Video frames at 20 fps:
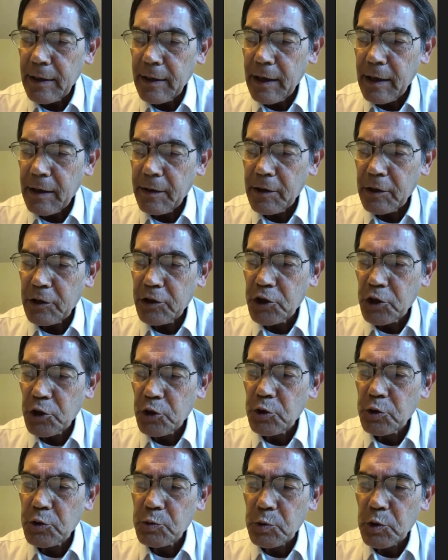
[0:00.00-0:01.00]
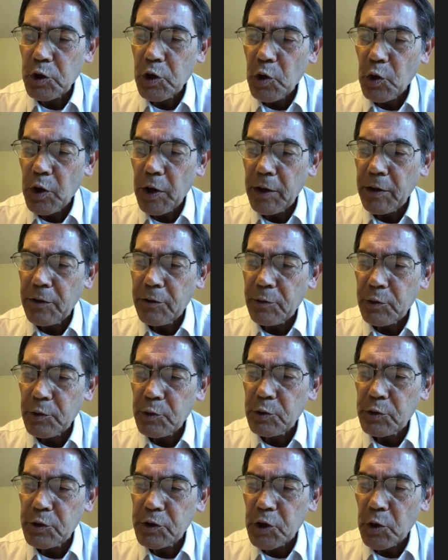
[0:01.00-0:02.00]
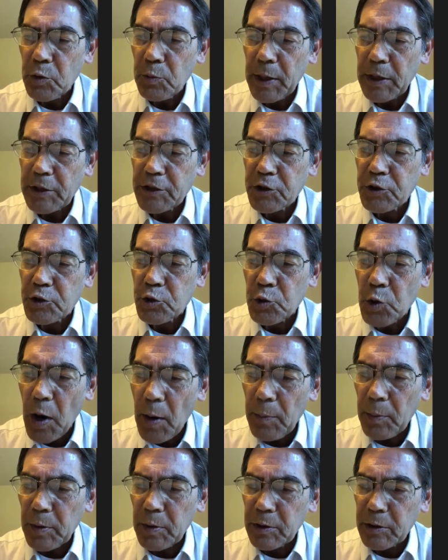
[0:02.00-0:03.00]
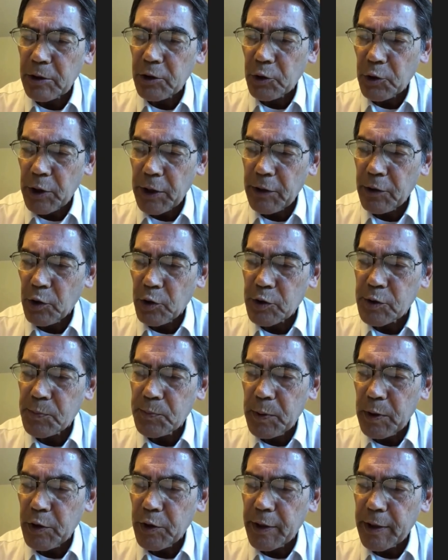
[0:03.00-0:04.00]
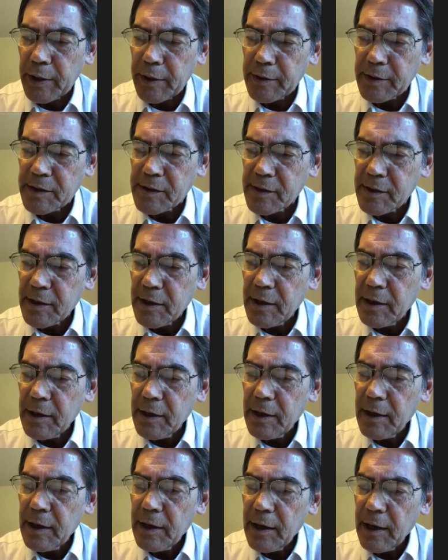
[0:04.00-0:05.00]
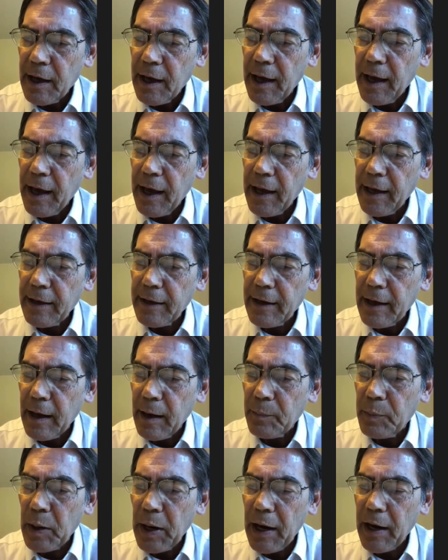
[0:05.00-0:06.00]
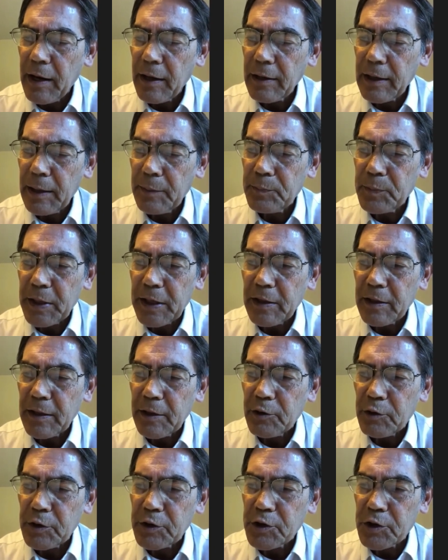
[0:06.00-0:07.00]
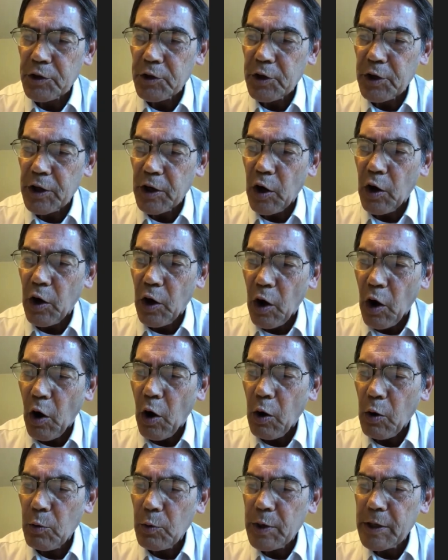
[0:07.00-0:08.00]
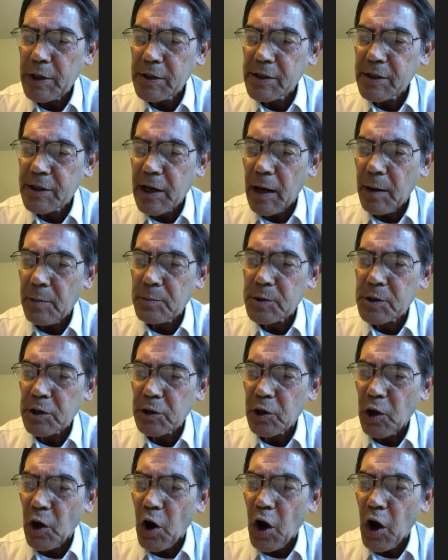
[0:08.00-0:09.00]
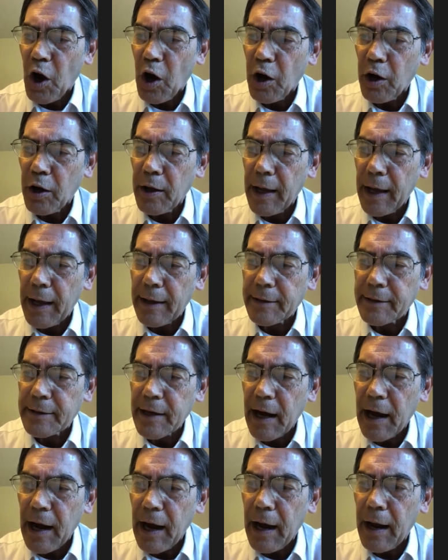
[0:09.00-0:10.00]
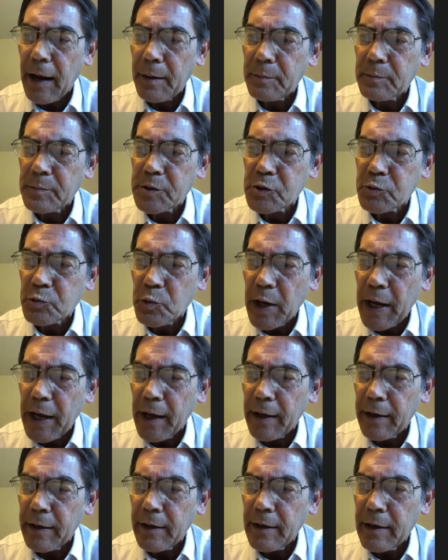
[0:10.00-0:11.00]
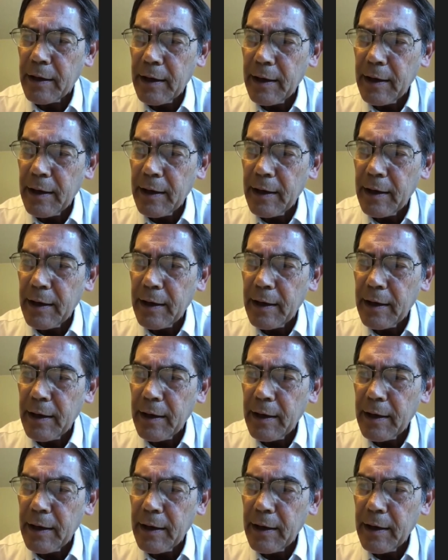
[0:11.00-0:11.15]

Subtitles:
the Jews were going through so much trouble during those periods. And apocalyptic literature always comes along at times when